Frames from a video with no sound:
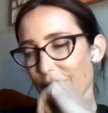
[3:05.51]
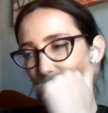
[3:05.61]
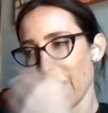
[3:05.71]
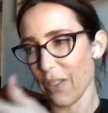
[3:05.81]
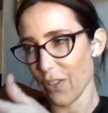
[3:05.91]

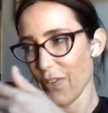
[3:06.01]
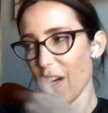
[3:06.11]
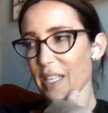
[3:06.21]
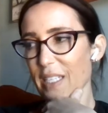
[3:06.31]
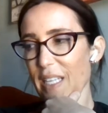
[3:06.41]
we can
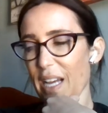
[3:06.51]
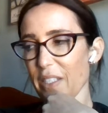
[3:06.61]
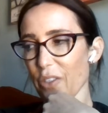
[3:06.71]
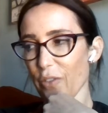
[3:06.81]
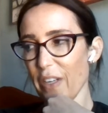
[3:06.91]
define this as
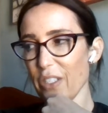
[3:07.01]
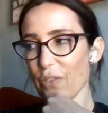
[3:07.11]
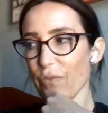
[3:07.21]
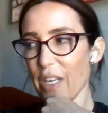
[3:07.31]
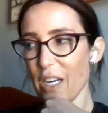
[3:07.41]
the
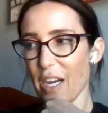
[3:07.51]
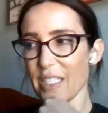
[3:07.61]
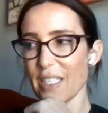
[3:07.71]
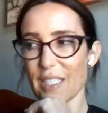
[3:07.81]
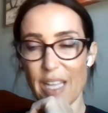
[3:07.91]
defendant
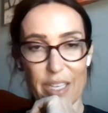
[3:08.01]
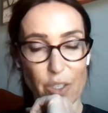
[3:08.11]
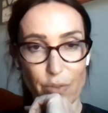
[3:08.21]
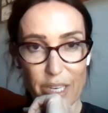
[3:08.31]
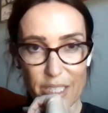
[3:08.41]
realises there's
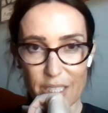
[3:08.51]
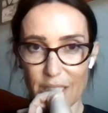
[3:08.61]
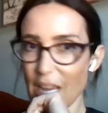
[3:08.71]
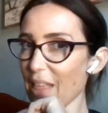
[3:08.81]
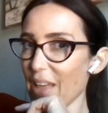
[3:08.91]
a
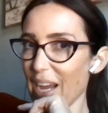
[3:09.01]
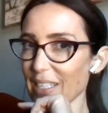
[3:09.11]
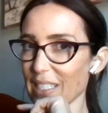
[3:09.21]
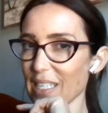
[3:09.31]
risk that